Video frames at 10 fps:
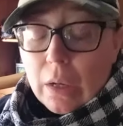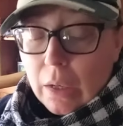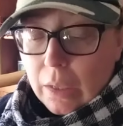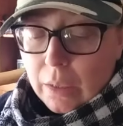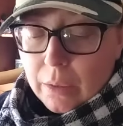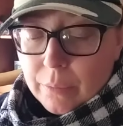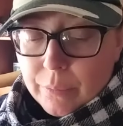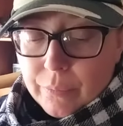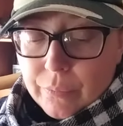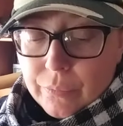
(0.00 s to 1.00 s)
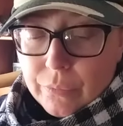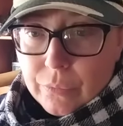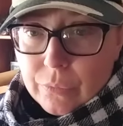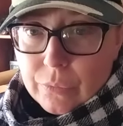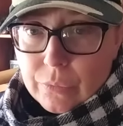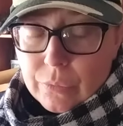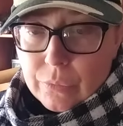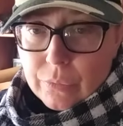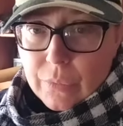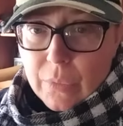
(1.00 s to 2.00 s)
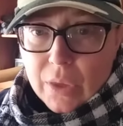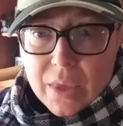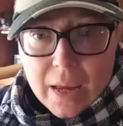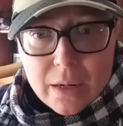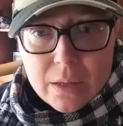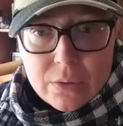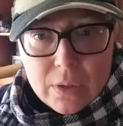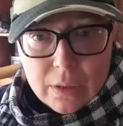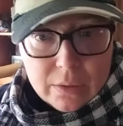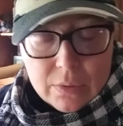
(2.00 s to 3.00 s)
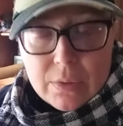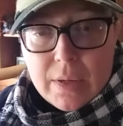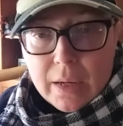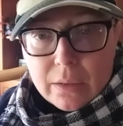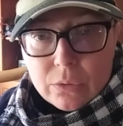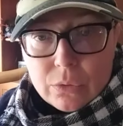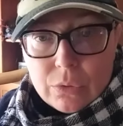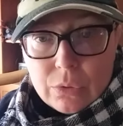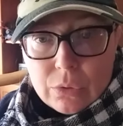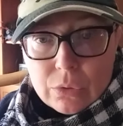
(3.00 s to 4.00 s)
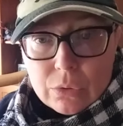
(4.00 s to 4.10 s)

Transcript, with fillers: Um, that is the extent